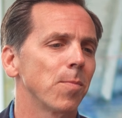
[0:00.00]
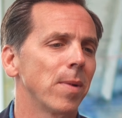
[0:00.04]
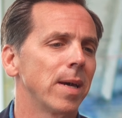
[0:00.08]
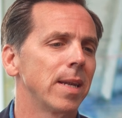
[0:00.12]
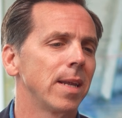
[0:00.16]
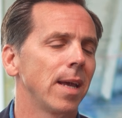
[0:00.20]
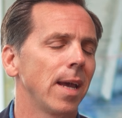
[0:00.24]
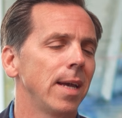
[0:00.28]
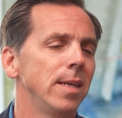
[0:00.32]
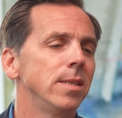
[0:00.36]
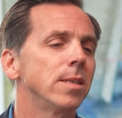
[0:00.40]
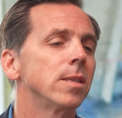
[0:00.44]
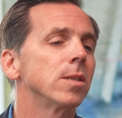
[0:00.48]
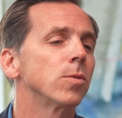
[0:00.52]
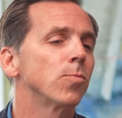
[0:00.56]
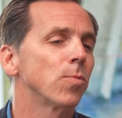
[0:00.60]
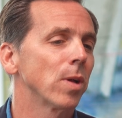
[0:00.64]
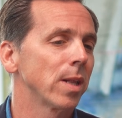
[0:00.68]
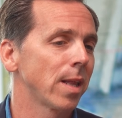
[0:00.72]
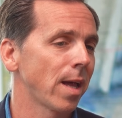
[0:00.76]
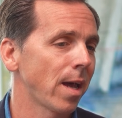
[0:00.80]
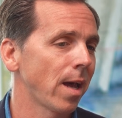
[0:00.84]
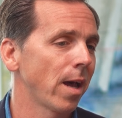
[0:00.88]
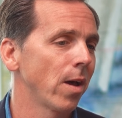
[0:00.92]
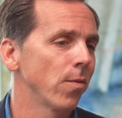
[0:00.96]
many agents
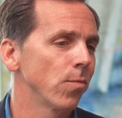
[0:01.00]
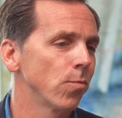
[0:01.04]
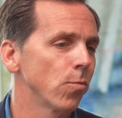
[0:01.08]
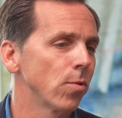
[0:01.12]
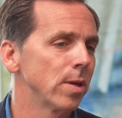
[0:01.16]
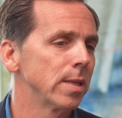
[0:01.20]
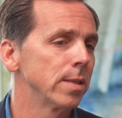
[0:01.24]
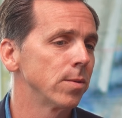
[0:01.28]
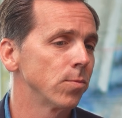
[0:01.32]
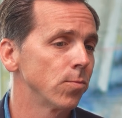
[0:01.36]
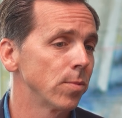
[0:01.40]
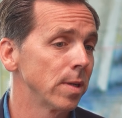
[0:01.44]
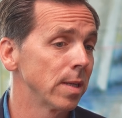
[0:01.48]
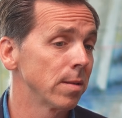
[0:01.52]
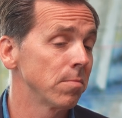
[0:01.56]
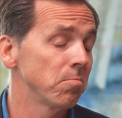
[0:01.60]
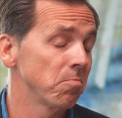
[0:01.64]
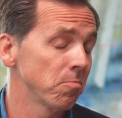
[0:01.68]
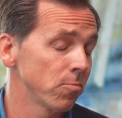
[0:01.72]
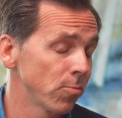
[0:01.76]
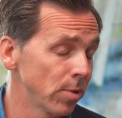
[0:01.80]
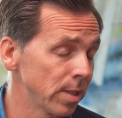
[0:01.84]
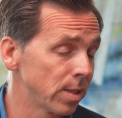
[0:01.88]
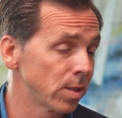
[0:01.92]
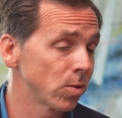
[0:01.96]
will have with
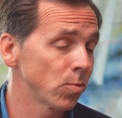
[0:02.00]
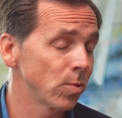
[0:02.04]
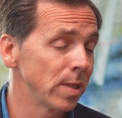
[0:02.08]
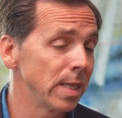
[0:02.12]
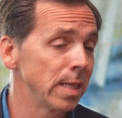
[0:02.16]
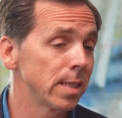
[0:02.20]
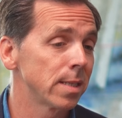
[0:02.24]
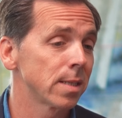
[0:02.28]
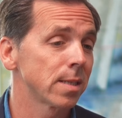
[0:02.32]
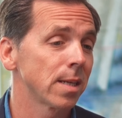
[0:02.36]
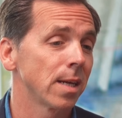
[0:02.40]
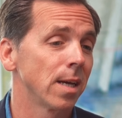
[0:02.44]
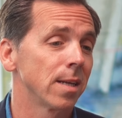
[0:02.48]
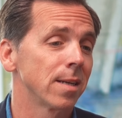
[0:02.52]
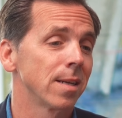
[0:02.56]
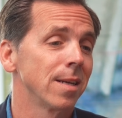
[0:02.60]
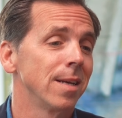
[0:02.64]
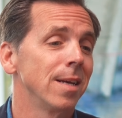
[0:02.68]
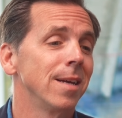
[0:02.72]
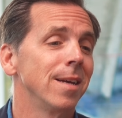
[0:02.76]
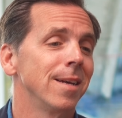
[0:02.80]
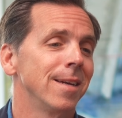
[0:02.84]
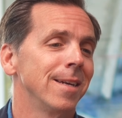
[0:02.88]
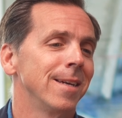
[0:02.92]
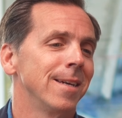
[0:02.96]
Swedes, that
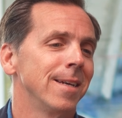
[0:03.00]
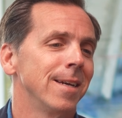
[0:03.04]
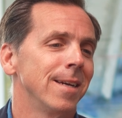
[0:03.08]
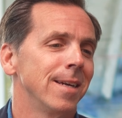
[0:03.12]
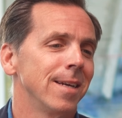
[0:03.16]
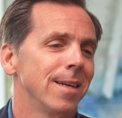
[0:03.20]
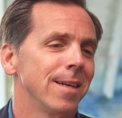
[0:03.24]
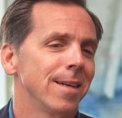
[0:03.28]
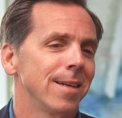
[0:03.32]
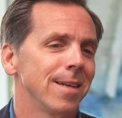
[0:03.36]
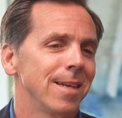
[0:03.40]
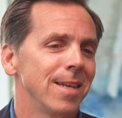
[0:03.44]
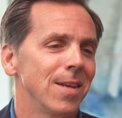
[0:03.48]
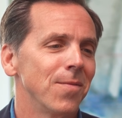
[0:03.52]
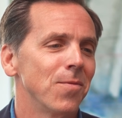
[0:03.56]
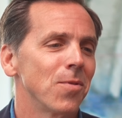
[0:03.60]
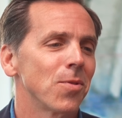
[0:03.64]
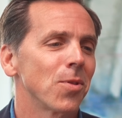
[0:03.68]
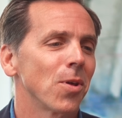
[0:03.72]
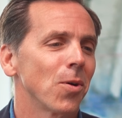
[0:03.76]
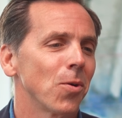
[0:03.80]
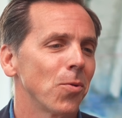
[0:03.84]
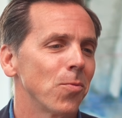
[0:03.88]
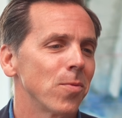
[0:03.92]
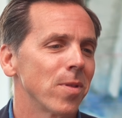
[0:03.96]
even
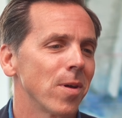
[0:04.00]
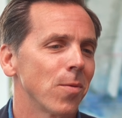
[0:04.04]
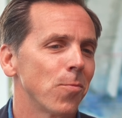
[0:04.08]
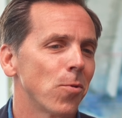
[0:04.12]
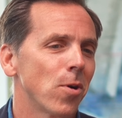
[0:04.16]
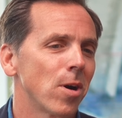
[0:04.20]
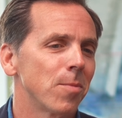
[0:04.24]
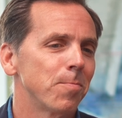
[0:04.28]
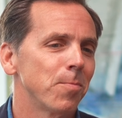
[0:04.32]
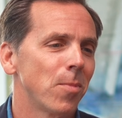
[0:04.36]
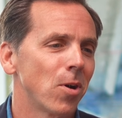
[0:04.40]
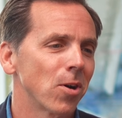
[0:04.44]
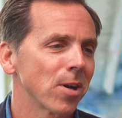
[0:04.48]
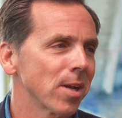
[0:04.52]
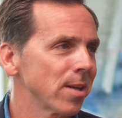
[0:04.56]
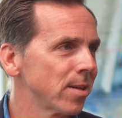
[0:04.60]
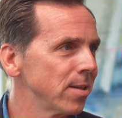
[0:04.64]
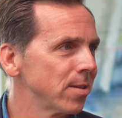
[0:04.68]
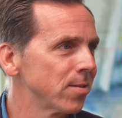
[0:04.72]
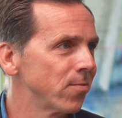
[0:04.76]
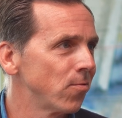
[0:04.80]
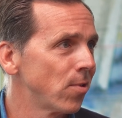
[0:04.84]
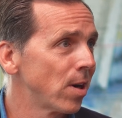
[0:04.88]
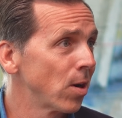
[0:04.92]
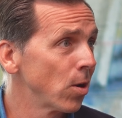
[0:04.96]
though the market
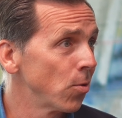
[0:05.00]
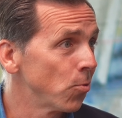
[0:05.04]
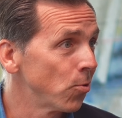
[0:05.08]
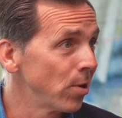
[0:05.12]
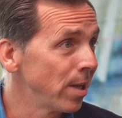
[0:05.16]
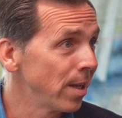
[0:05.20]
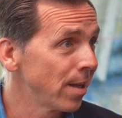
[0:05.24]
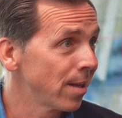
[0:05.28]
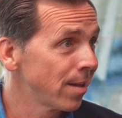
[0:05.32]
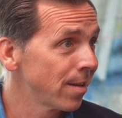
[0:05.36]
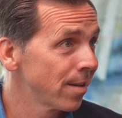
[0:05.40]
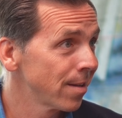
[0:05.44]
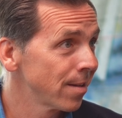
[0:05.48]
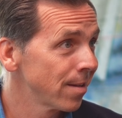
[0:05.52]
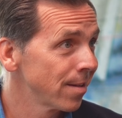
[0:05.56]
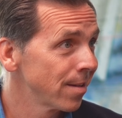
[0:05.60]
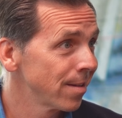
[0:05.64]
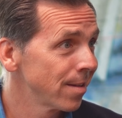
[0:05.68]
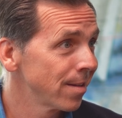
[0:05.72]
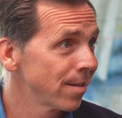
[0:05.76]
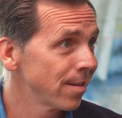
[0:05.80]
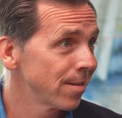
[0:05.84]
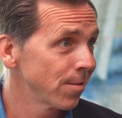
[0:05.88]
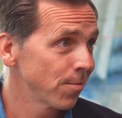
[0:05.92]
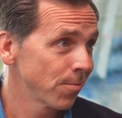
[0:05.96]
is very weak
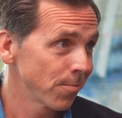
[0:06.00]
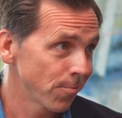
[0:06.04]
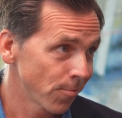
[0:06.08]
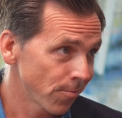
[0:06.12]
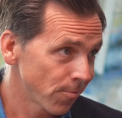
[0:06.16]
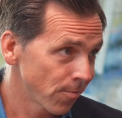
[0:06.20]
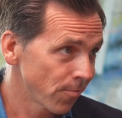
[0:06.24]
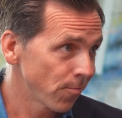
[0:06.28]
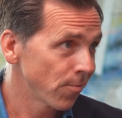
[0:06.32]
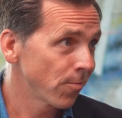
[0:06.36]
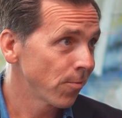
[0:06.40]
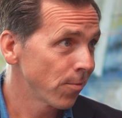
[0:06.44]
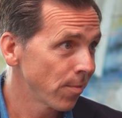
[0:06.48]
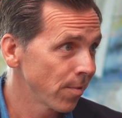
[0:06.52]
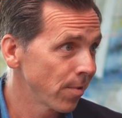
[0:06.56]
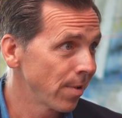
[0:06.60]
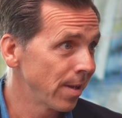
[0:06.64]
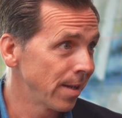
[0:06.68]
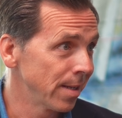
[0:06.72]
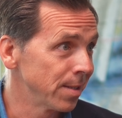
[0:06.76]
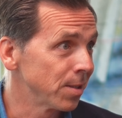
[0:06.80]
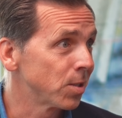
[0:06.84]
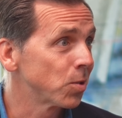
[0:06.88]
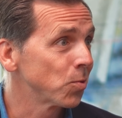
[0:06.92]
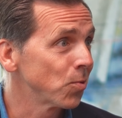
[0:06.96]

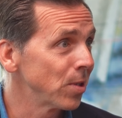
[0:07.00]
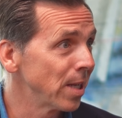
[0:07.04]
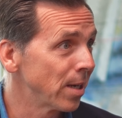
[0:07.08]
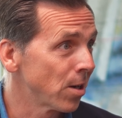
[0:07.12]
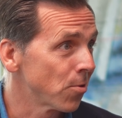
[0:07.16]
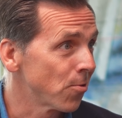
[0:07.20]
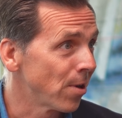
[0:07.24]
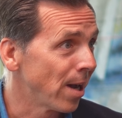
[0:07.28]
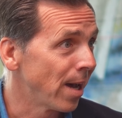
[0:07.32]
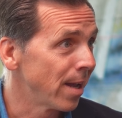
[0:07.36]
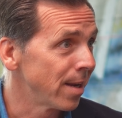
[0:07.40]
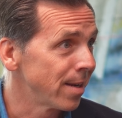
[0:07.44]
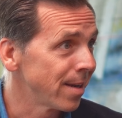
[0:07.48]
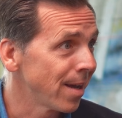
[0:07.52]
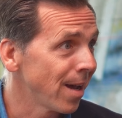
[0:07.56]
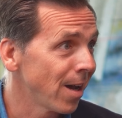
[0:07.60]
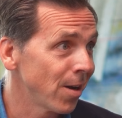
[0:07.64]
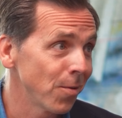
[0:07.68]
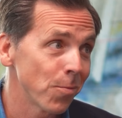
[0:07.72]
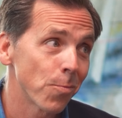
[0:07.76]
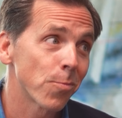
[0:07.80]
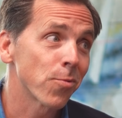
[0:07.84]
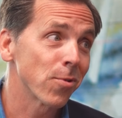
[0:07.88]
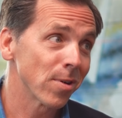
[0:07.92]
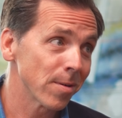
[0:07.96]
in Sweden right
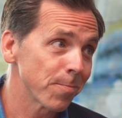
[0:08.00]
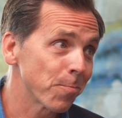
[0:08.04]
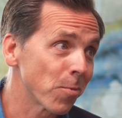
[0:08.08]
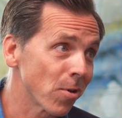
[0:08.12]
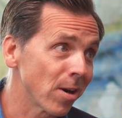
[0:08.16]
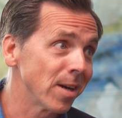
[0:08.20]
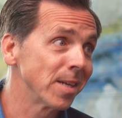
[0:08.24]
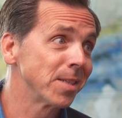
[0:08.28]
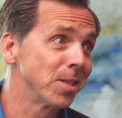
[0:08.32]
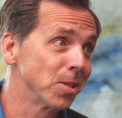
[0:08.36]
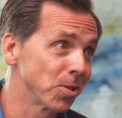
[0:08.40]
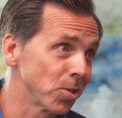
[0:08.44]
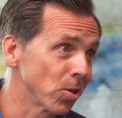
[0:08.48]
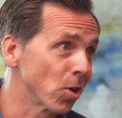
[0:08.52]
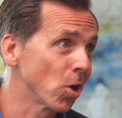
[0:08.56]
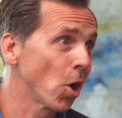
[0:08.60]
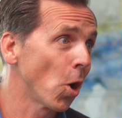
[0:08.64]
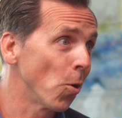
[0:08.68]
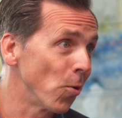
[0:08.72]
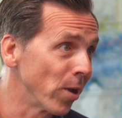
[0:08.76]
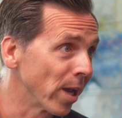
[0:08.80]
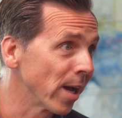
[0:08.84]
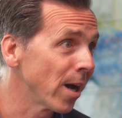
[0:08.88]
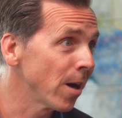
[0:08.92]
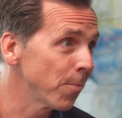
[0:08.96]
now, prices are
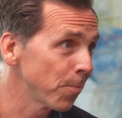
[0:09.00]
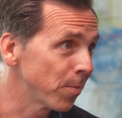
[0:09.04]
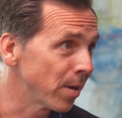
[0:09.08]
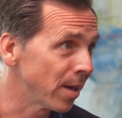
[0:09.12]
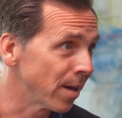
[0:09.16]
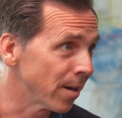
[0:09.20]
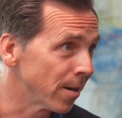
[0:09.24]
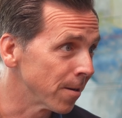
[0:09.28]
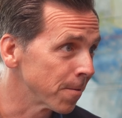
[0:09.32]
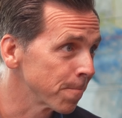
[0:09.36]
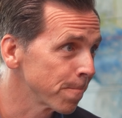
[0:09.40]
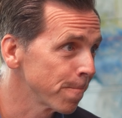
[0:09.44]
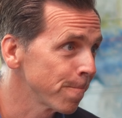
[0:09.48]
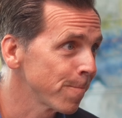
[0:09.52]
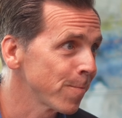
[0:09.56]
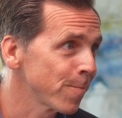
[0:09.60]
going up here.